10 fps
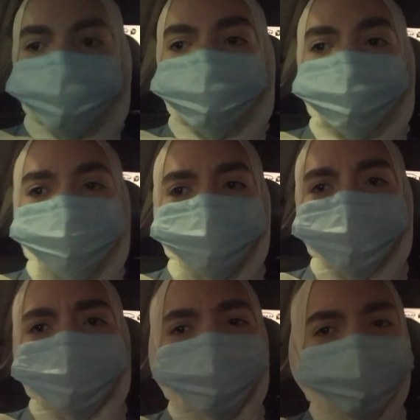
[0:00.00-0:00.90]
so I guess
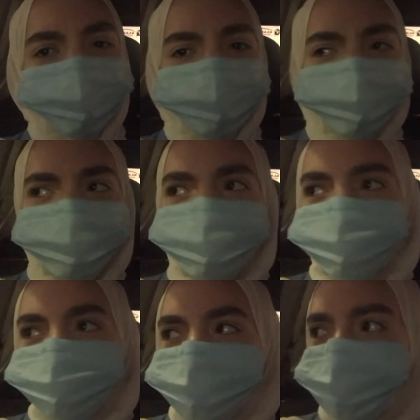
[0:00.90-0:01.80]
seeing the sea
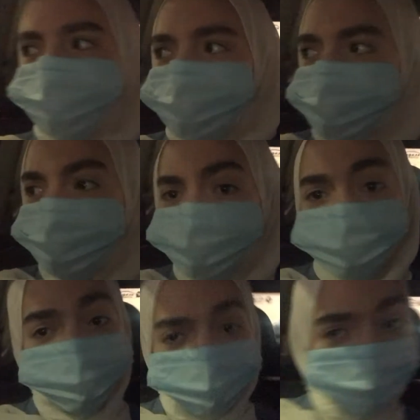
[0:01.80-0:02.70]
was uh,
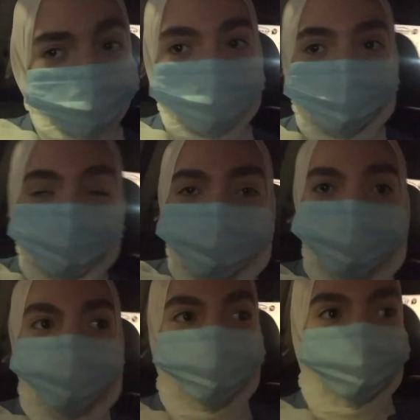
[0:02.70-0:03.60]
a plus.
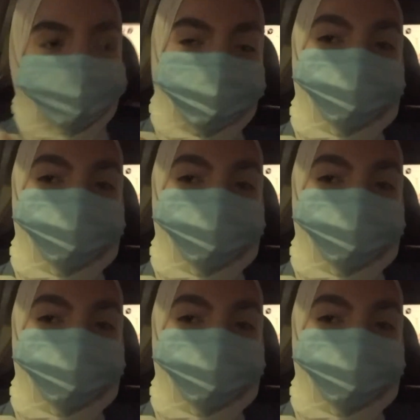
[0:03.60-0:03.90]
Um,